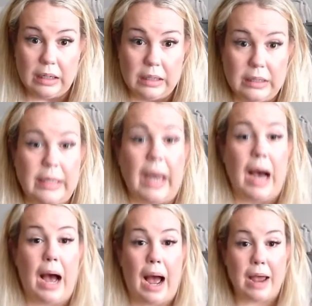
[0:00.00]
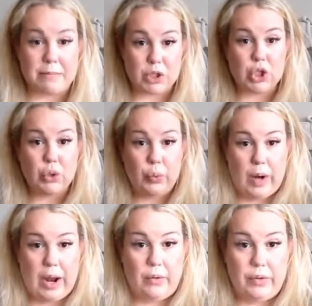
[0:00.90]
Yeah, I am
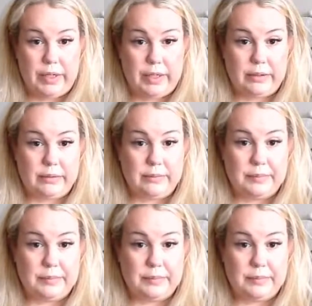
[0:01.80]
surrounded.